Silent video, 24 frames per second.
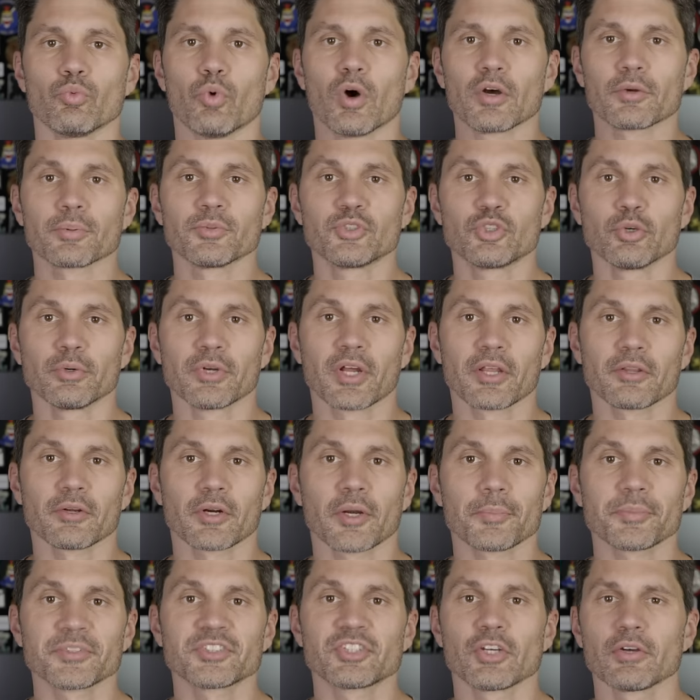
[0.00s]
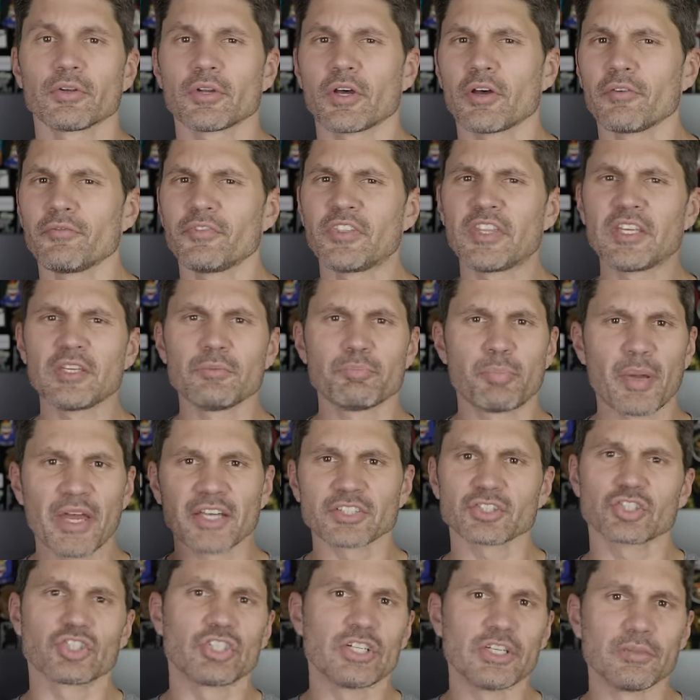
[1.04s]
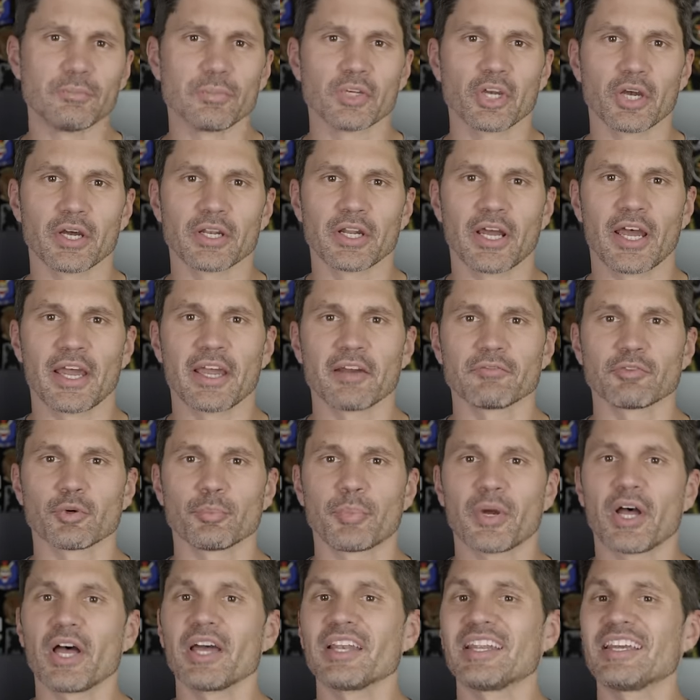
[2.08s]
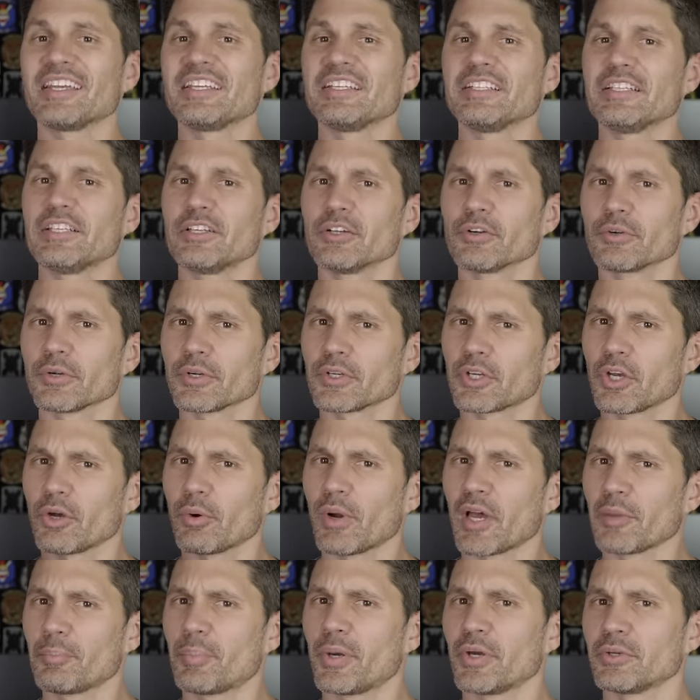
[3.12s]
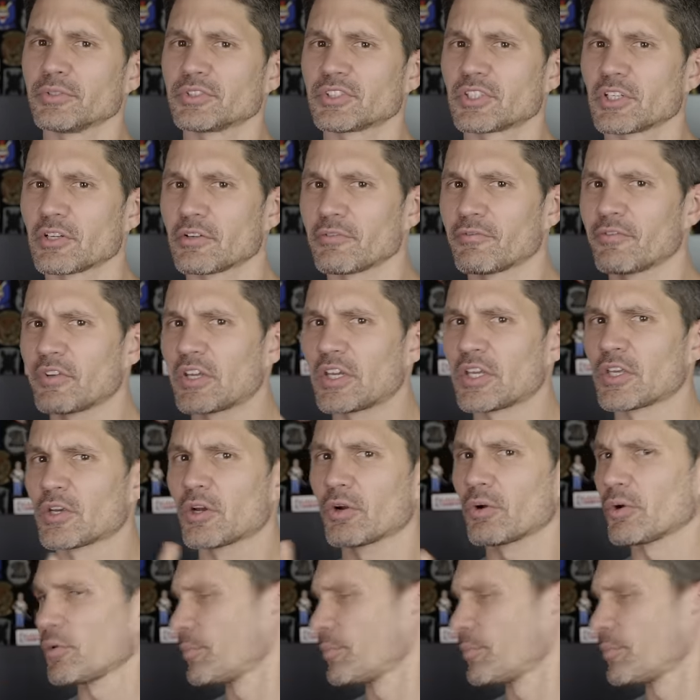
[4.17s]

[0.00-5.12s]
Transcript: Welcome to another episode of the best cheap gun I ever bought. A year ago I posted a video